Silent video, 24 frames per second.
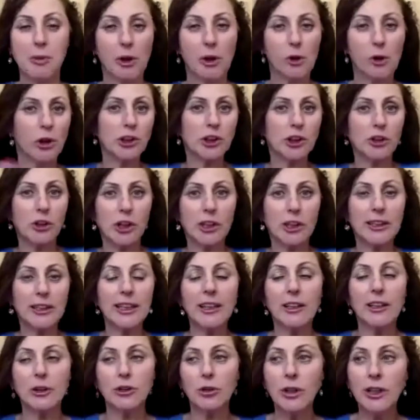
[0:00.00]
Because you're
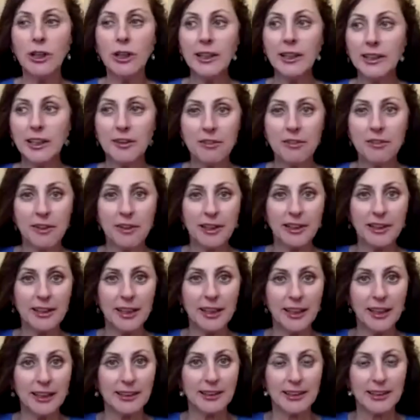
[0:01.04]
di doing different
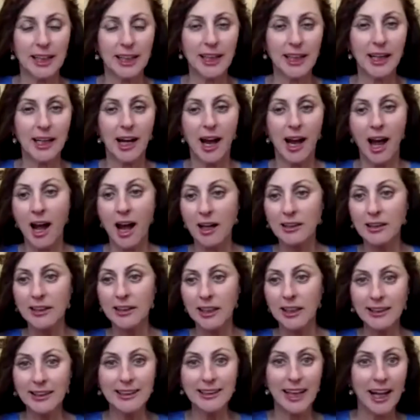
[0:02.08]
things, eh?
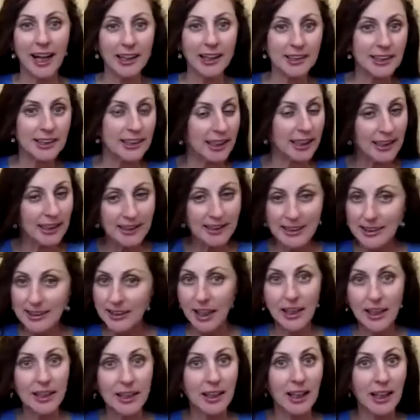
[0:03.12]
Acting, dancing,
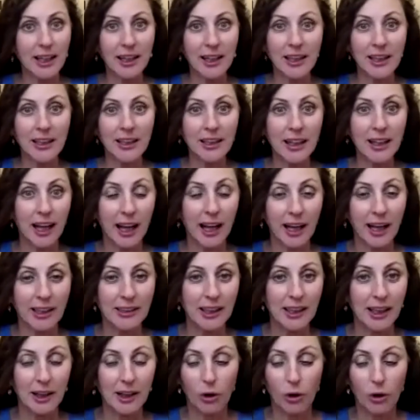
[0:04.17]
singing,
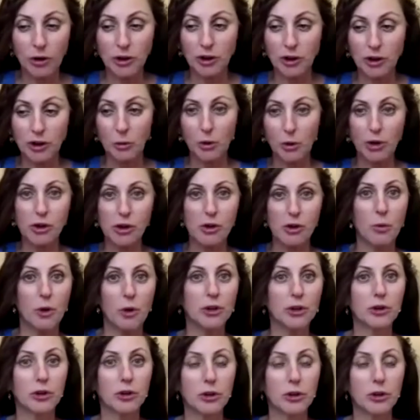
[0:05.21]
and uh, also what you
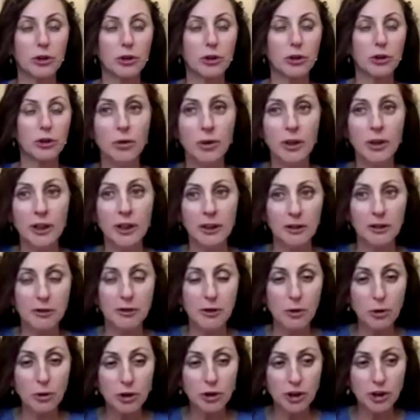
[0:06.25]
want to do in the
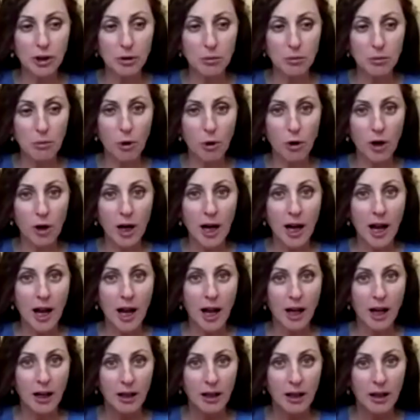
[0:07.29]
future more.
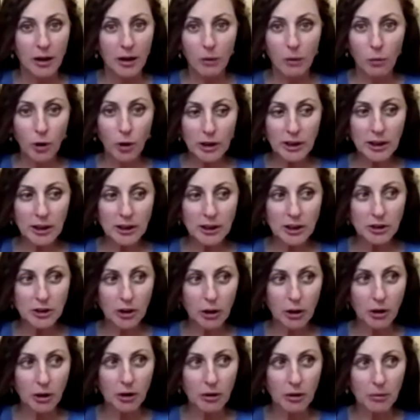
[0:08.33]
What is
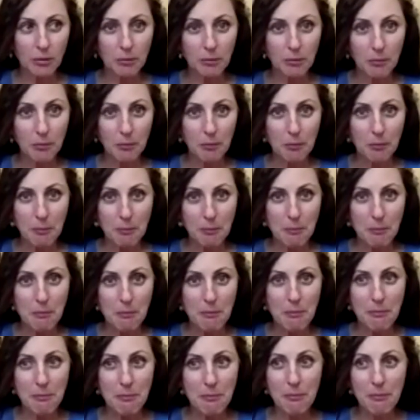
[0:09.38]
your
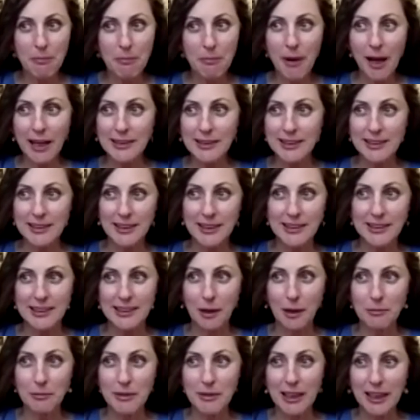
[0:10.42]
best
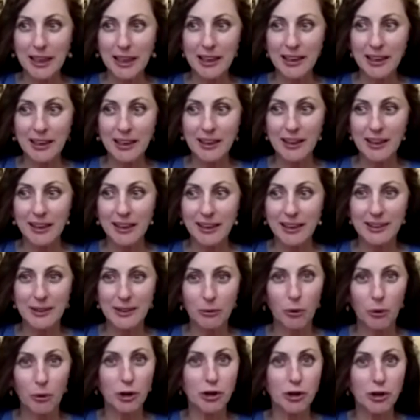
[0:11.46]
something, uh,
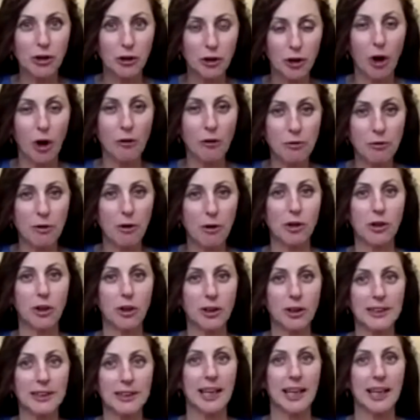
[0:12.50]
what you know for
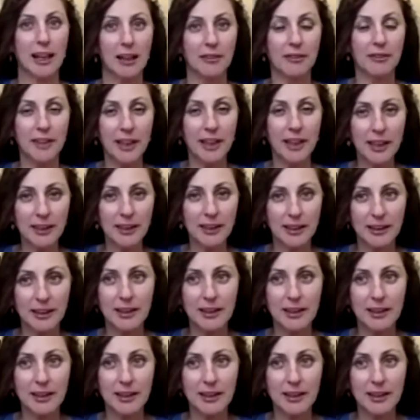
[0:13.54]
yourself? Eh?